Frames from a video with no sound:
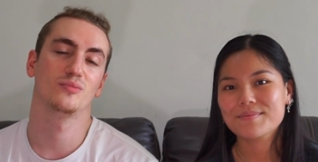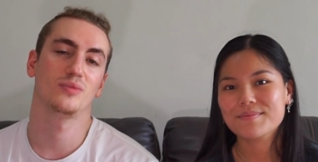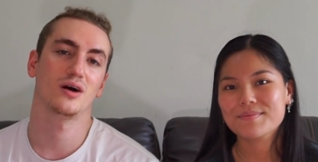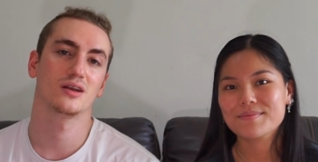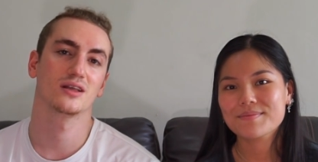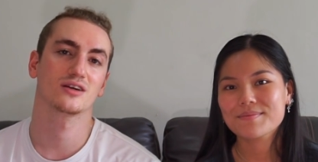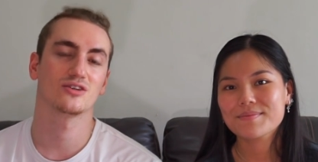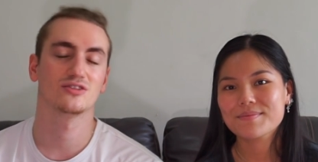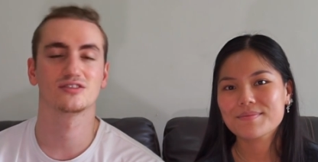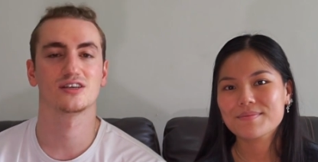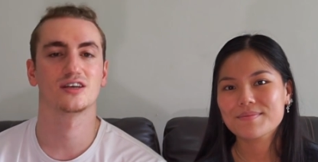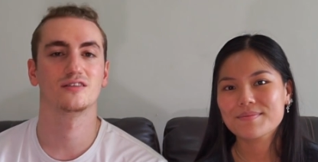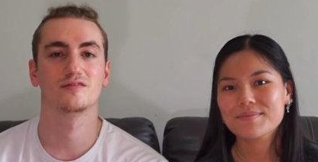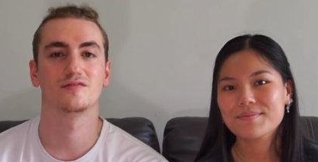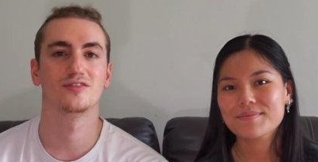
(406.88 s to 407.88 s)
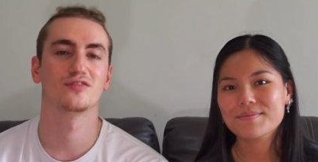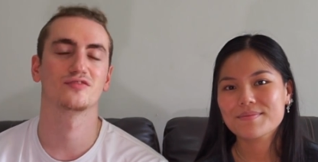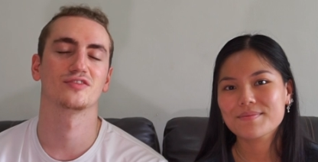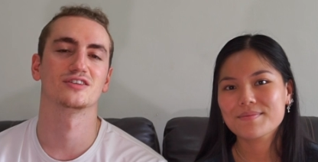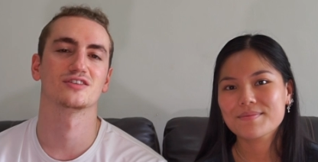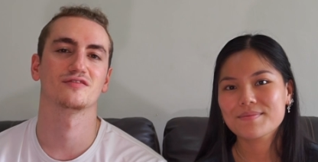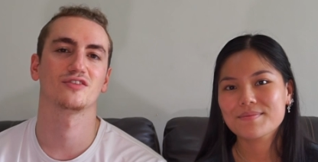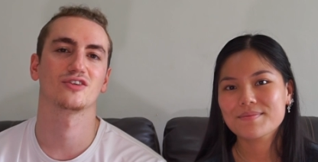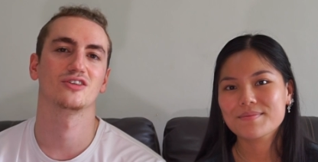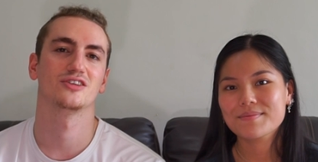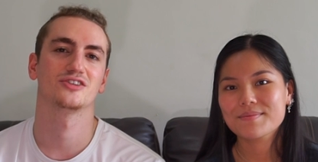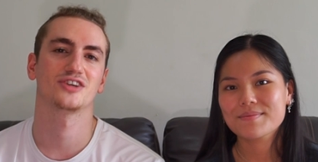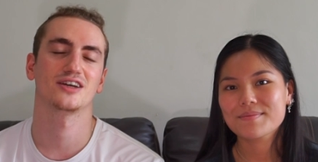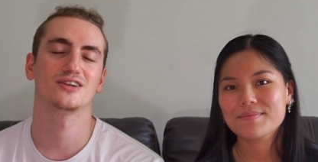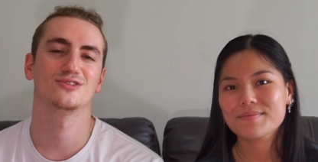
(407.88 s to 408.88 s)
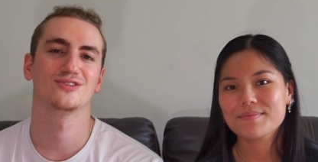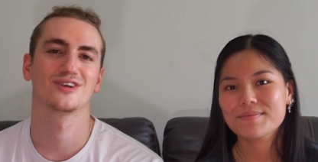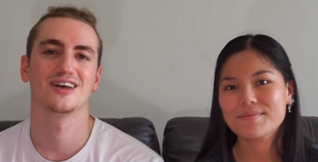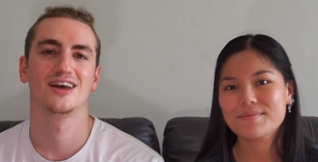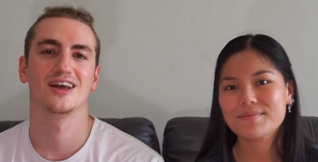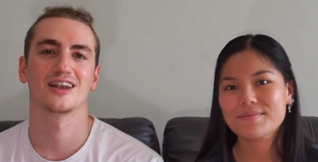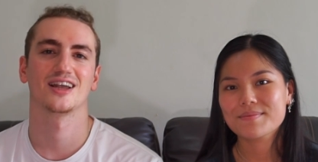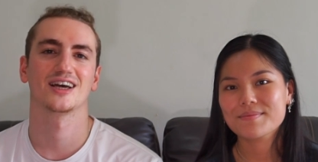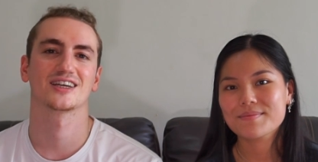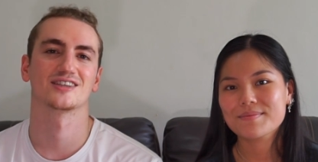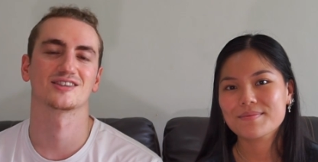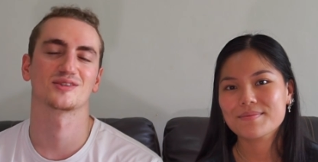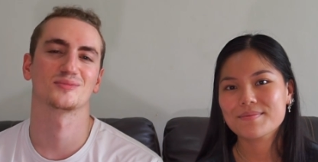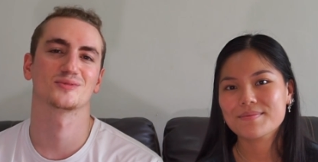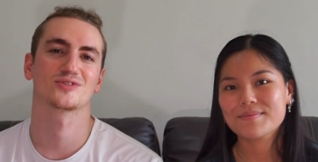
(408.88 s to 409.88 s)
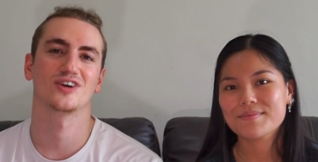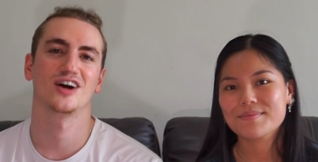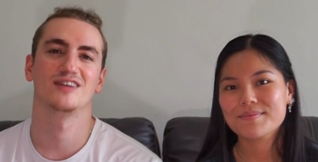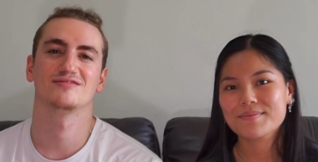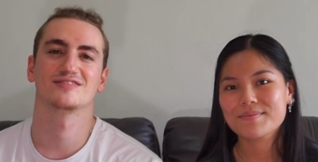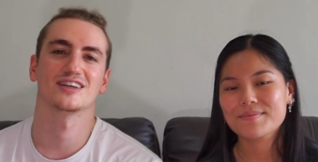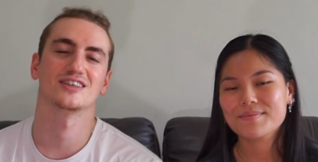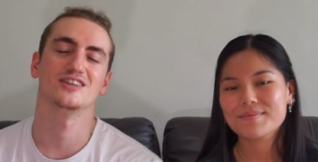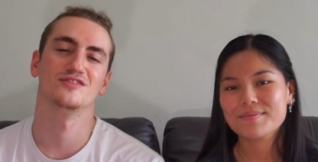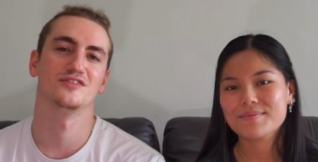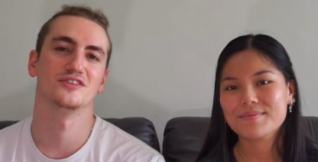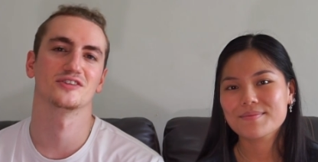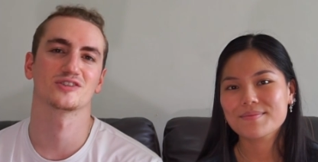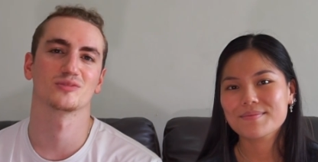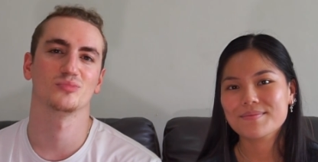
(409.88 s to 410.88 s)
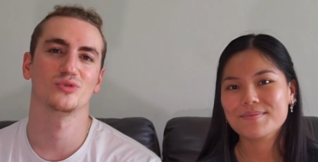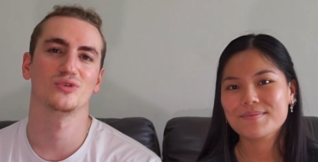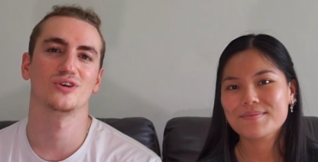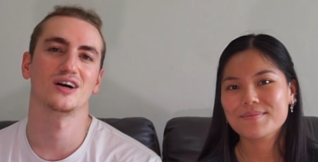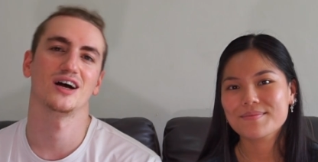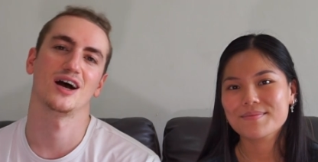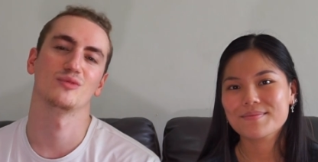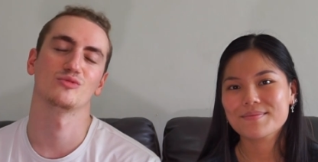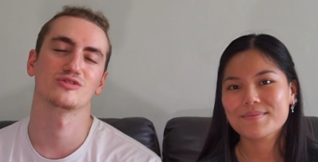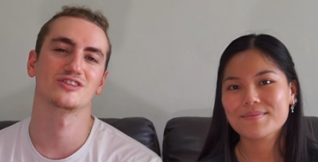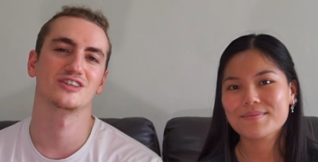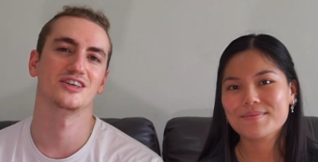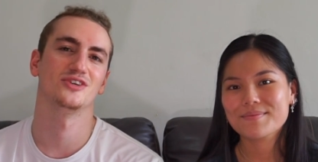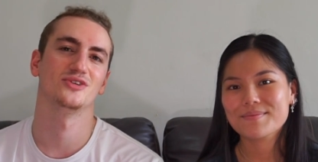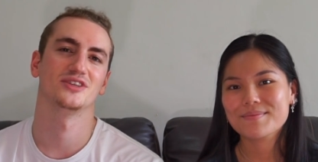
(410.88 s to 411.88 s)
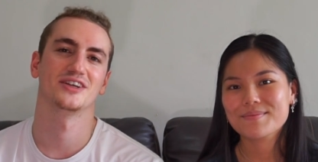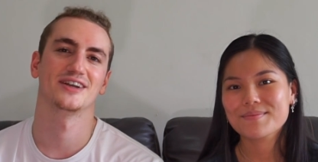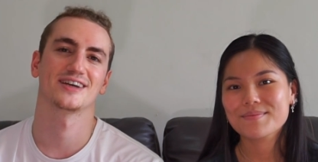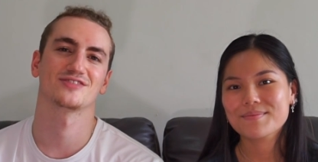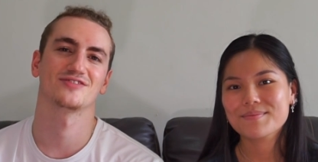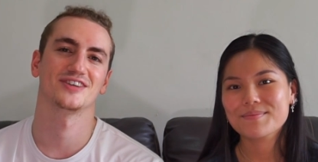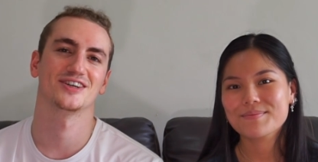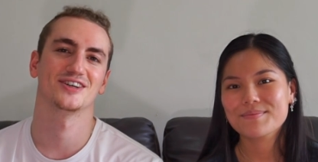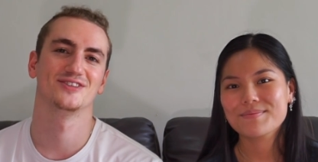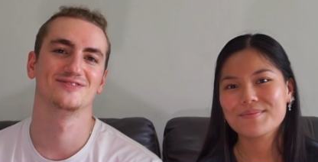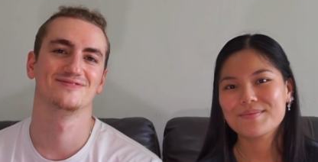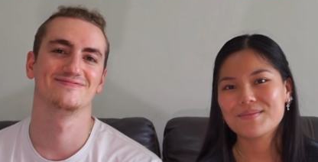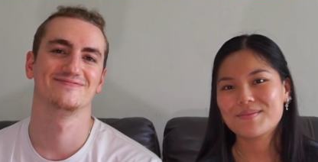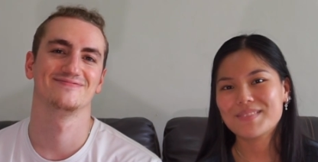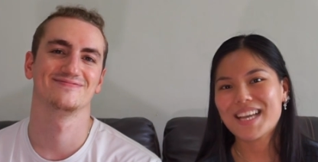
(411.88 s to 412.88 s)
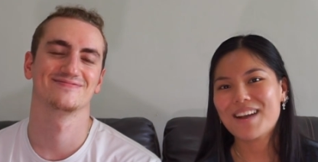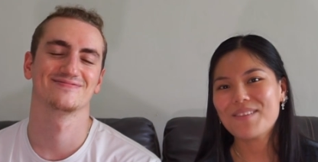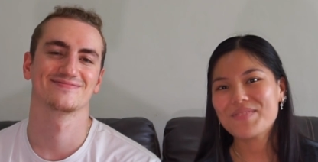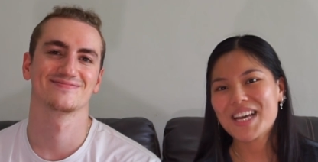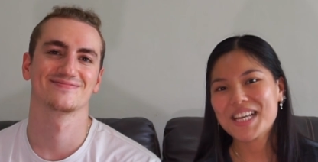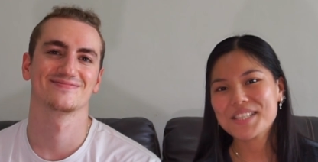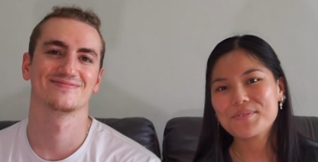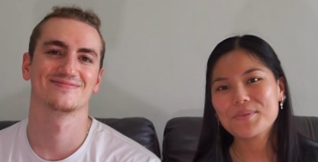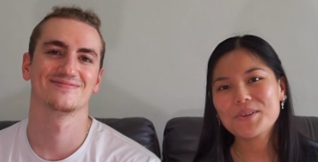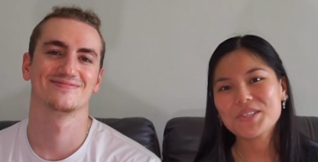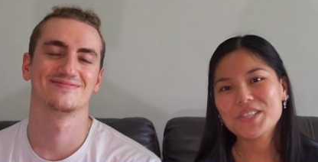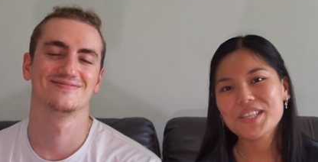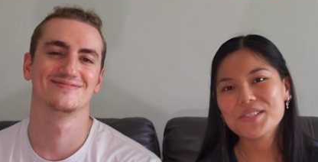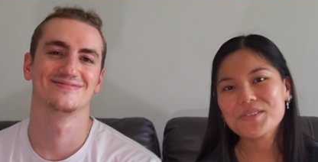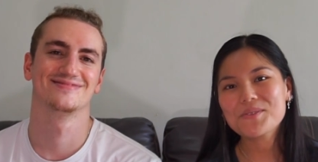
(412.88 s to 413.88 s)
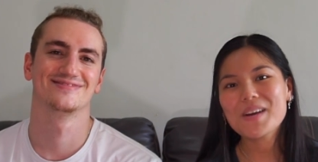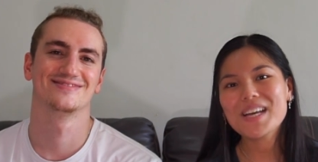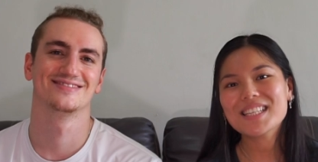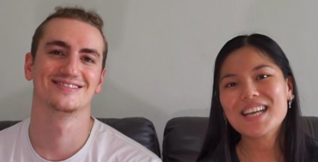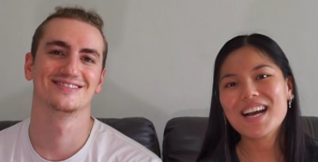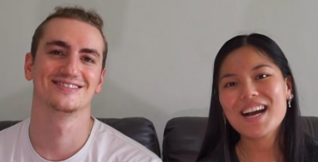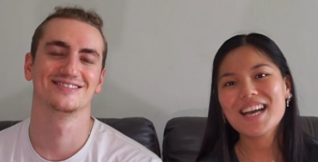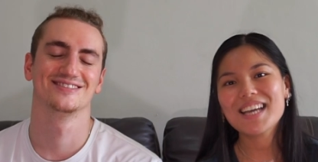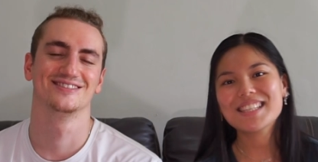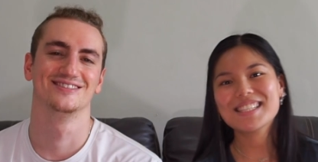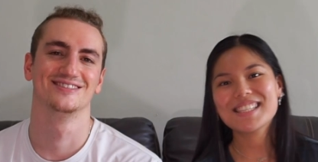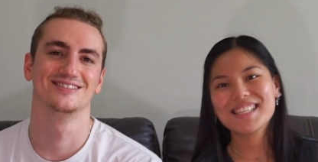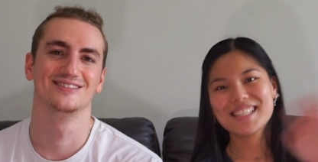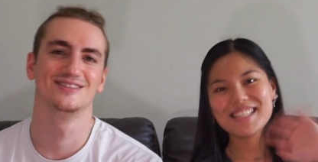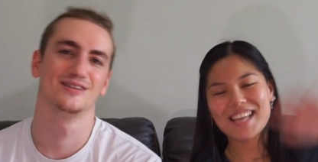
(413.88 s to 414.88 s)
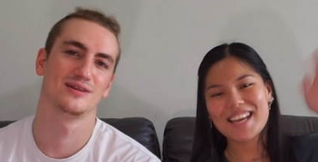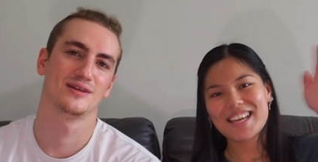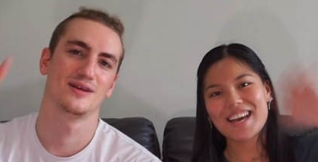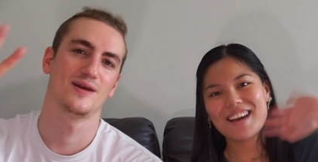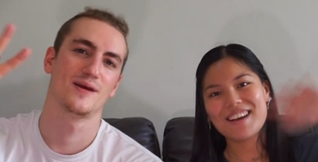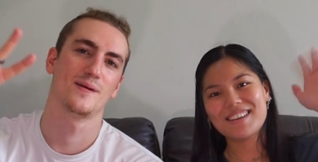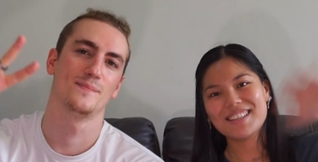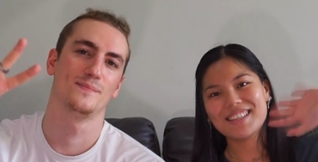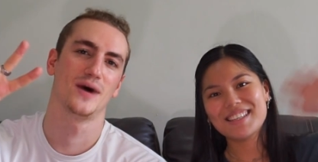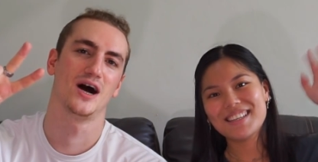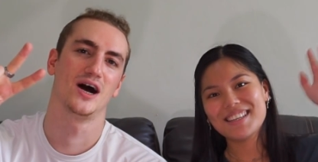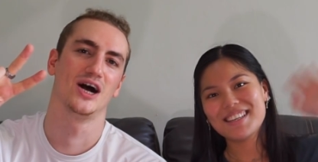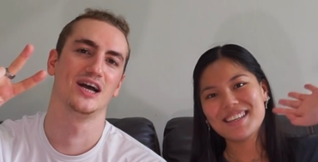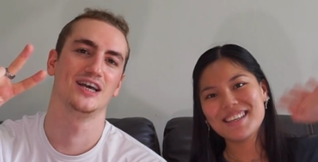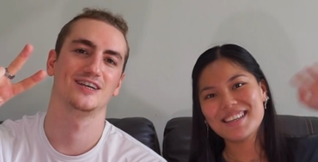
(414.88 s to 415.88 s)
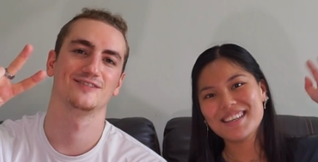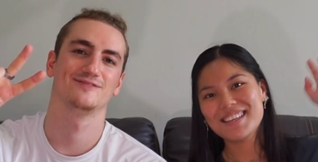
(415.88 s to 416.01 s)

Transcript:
Speaker 1: Bali content, feel free to follow the channel, like and subscribe. Thank you for the support, and we'll see you in the next video.
Speaker 2: Yeah, thanks for watching as always, guys. Take care. Bye.